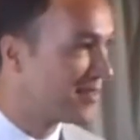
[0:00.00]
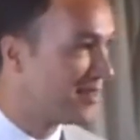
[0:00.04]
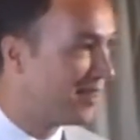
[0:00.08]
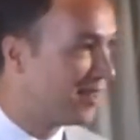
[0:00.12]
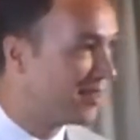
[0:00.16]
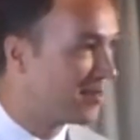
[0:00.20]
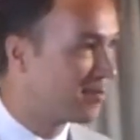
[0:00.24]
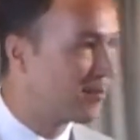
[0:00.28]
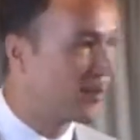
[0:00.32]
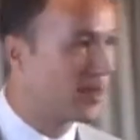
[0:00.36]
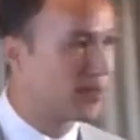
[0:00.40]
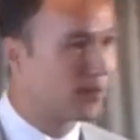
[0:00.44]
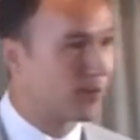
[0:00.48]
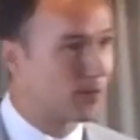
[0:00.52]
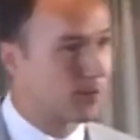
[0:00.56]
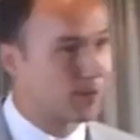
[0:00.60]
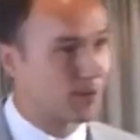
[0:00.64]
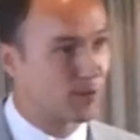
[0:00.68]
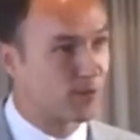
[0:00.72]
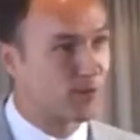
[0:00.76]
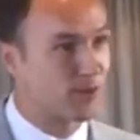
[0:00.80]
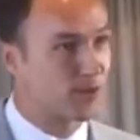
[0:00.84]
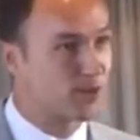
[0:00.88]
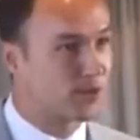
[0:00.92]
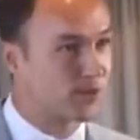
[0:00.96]
Apart from
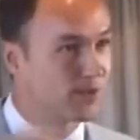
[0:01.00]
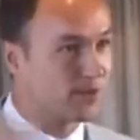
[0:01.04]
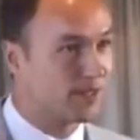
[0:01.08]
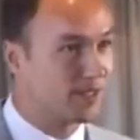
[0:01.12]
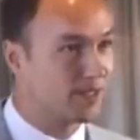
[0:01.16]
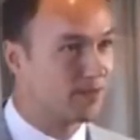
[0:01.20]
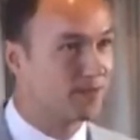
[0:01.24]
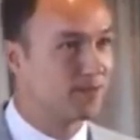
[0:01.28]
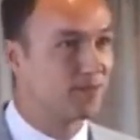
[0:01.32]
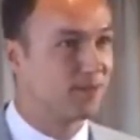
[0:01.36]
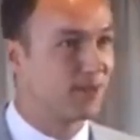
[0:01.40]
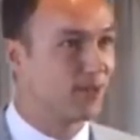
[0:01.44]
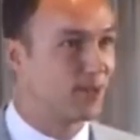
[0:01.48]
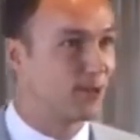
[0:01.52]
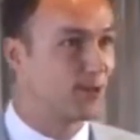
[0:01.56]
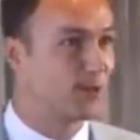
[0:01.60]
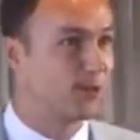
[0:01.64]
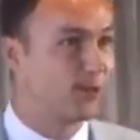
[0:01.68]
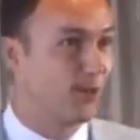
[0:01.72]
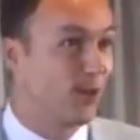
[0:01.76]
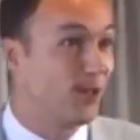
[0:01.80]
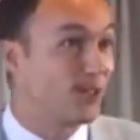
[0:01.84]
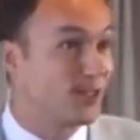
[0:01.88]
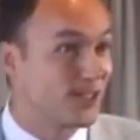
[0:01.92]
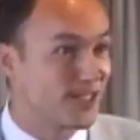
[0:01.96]
the question that he
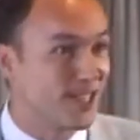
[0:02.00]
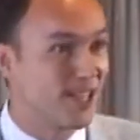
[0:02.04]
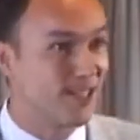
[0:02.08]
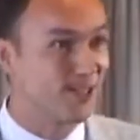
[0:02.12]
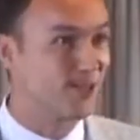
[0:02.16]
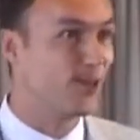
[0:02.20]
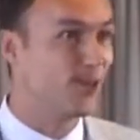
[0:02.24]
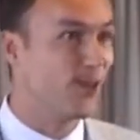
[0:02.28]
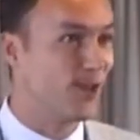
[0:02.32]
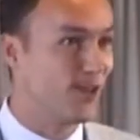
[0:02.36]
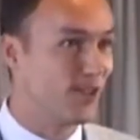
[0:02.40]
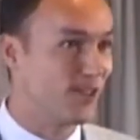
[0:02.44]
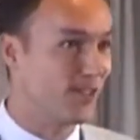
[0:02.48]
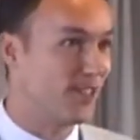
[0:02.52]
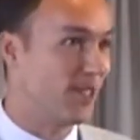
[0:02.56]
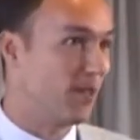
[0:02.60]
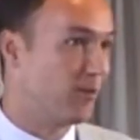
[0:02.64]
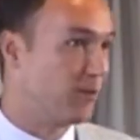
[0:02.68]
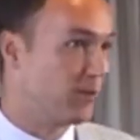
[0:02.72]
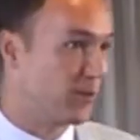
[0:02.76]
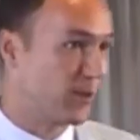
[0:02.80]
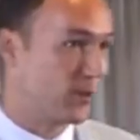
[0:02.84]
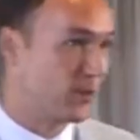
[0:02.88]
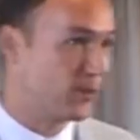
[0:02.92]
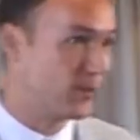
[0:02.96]
could not sell you all the
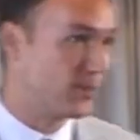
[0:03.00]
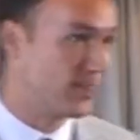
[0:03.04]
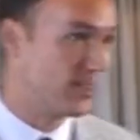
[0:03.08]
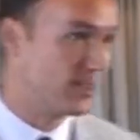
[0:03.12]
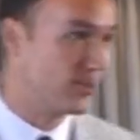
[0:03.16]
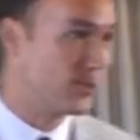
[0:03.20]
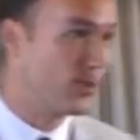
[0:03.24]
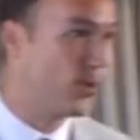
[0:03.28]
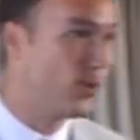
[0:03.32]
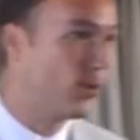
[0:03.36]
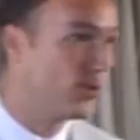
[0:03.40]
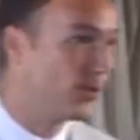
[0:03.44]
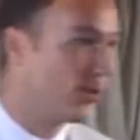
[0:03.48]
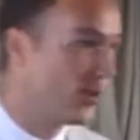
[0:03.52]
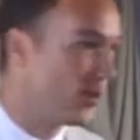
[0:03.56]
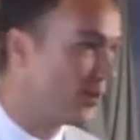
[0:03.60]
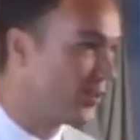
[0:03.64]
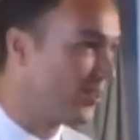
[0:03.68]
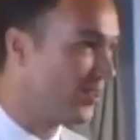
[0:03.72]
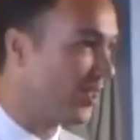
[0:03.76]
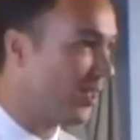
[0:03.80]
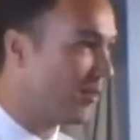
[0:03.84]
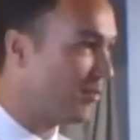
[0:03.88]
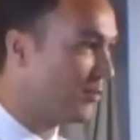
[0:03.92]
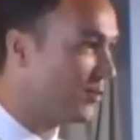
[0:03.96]
diamonds because he doesn't own all
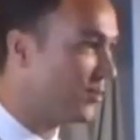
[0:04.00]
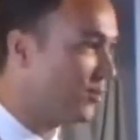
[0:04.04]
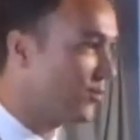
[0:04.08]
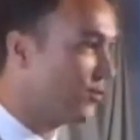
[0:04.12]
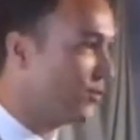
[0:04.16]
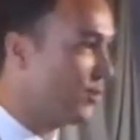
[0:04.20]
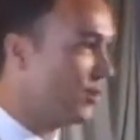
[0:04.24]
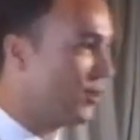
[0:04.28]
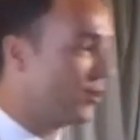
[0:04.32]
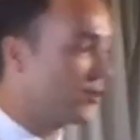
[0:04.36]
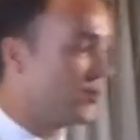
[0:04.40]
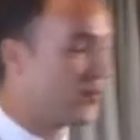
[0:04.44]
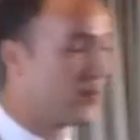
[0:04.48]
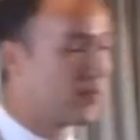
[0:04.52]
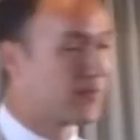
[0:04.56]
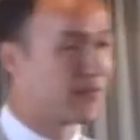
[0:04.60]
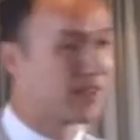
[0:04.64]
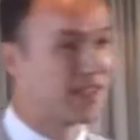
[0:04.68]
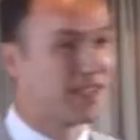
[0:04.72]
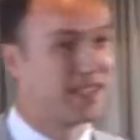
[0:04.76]
the diamonds in the world.